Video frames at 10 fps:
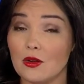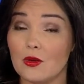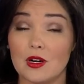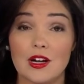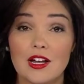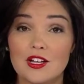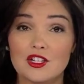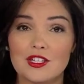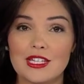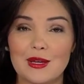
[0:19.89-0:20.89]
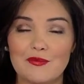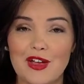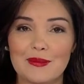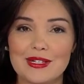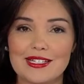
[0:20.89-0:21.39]
or just keep
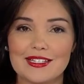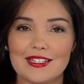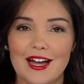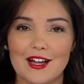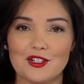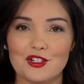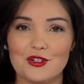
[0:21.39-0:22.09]
families in touch.